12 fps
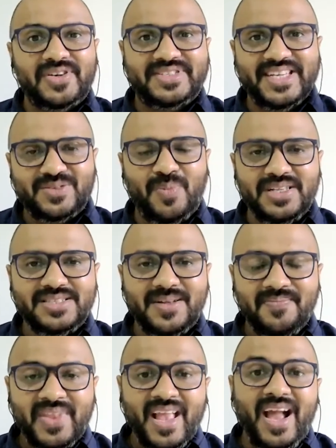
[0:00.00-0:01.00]
6 months,
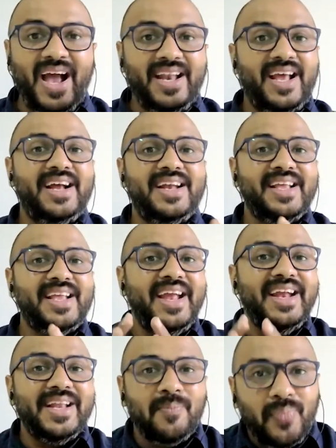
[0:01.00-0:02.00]
and I had like
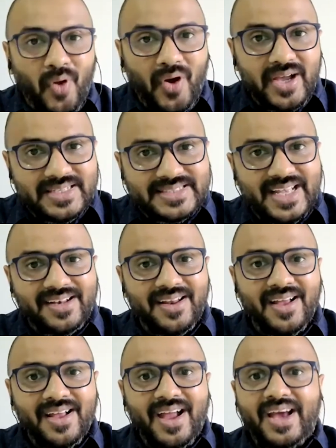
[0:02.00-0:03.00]
8 employees
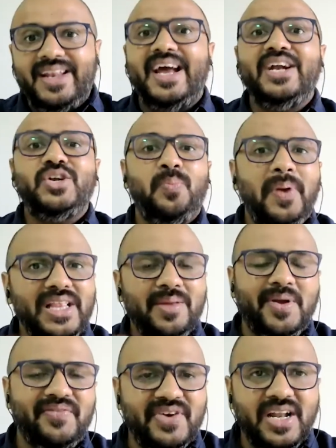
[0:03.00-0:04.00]
then, and I had to pay
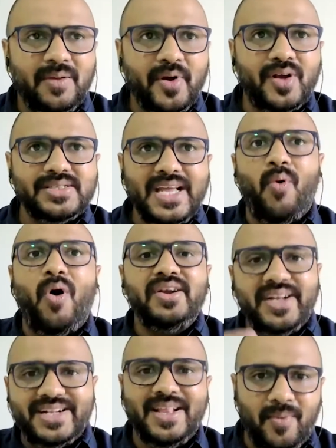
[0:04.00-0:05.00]
them every day because I
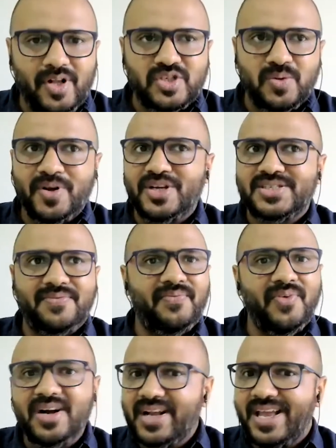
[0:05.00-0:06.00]
wanted them also, because if
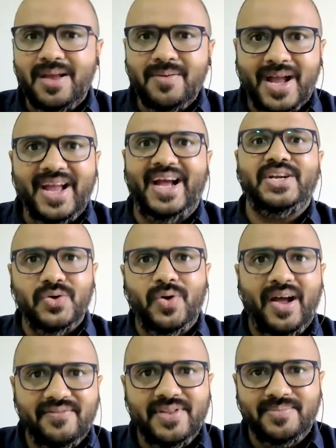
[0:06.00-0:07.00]
work came, I had to
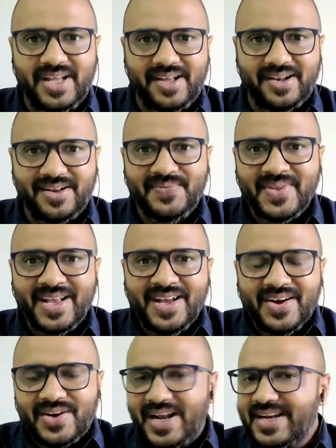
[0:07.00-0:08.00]
have them there,
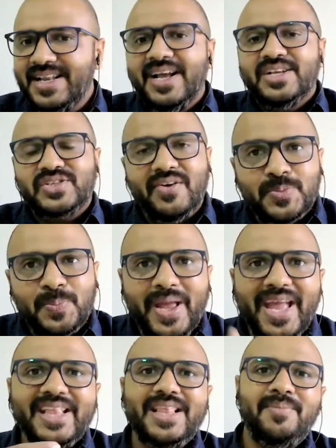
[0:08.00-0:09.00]
right? So I was
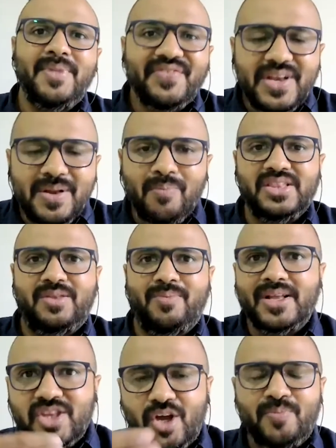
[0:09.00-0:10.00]
paying them every
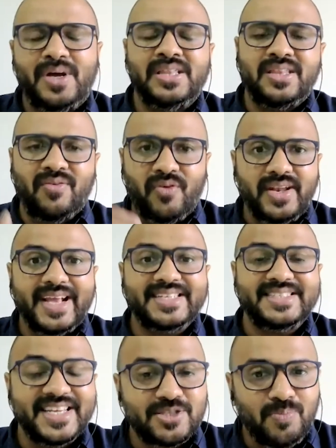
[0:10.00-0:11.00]
month on month for the
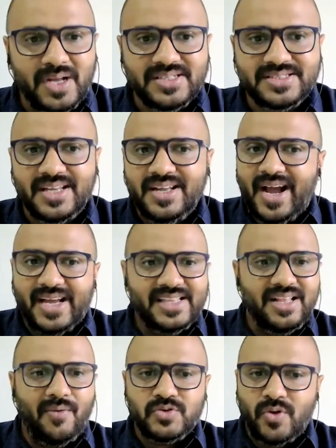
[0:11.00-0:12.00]
next 6 months. I
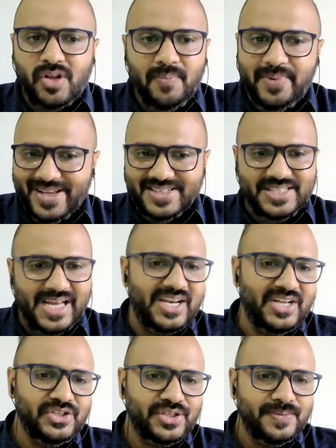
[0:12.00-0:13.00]
think that was one of the biggest
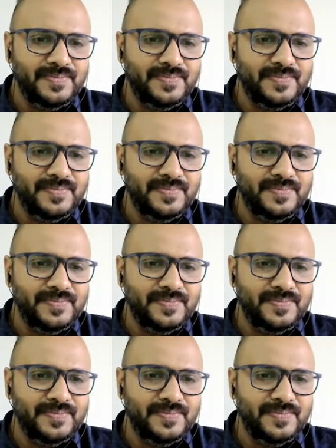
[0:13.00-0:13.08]
challenge.